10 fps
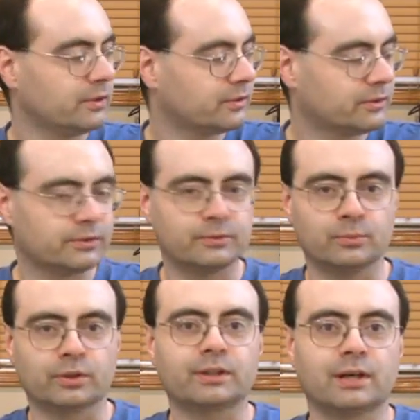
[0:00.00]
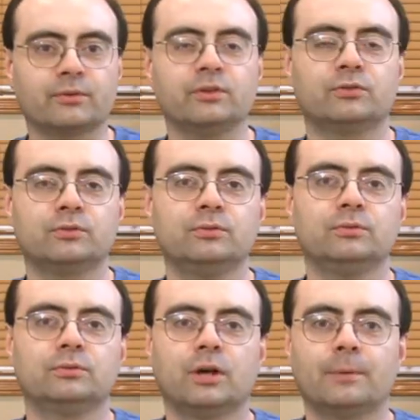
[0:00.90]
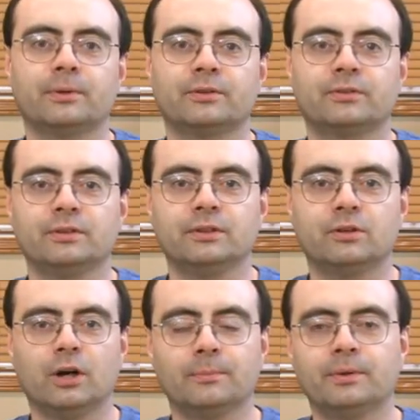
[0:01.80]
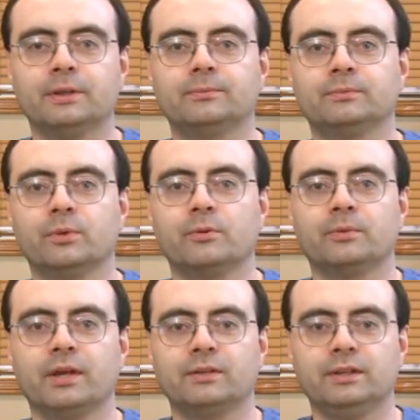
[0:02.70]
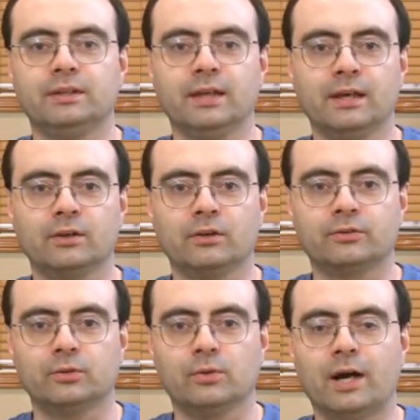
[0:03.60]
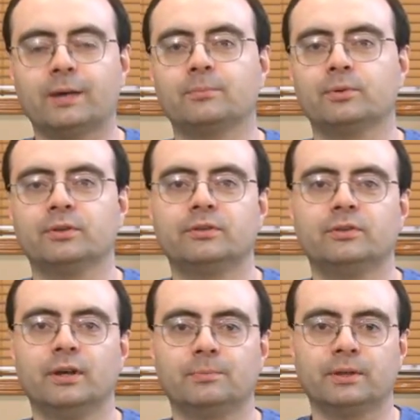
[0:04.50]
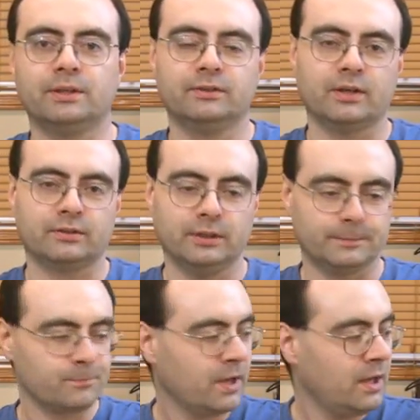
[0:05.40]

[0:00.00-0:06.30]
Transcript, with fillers: It's We're going to cover these two topics, the comping rhythm technique and also hybrid uh, picking technique.